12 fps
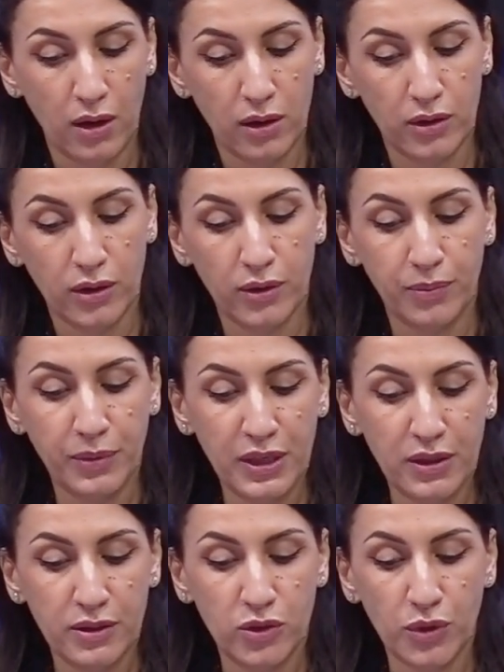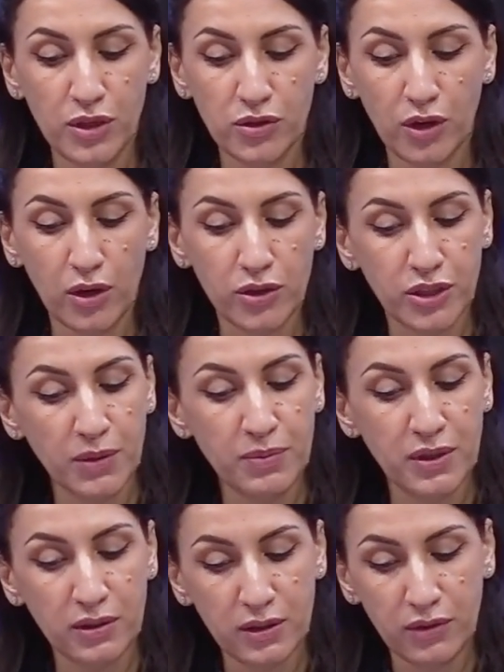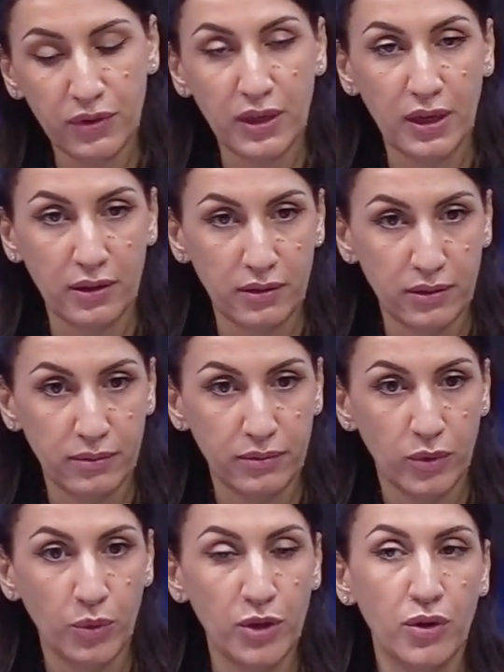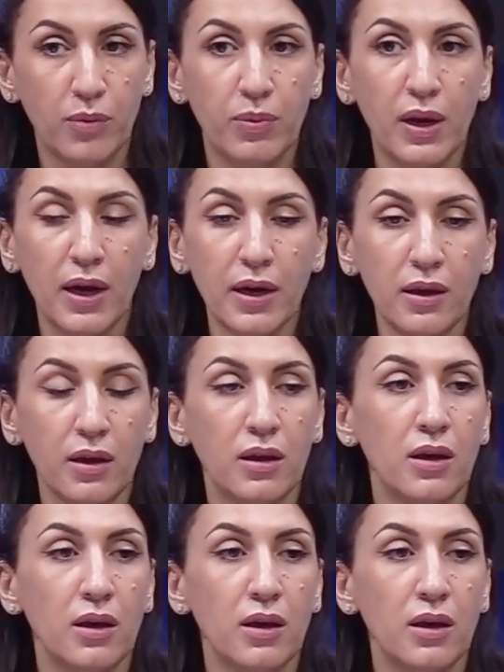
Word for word: a ministry scholarship certificate. When you apply,